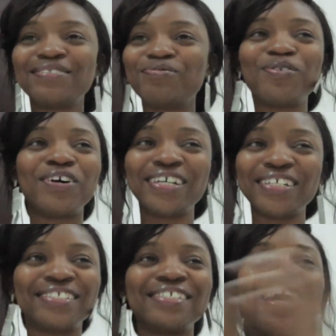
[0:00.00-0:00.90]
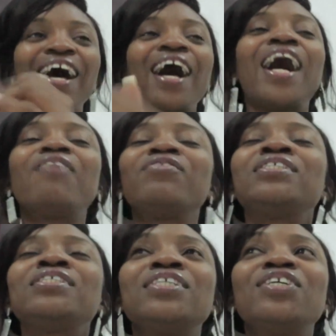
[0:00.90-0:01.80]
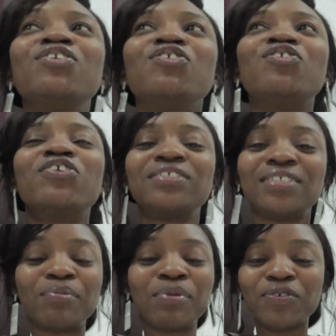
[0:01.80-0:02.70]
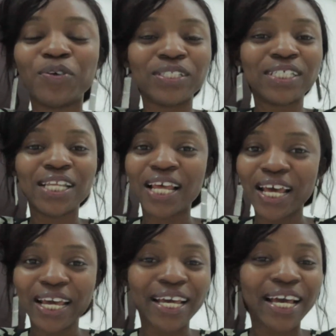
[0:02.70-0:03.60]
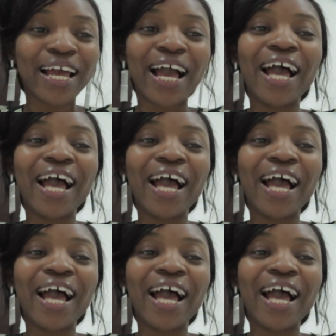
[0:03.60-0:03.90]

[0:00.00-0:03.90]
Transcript: What? I've eaten a lot. I'm not even going to lie. I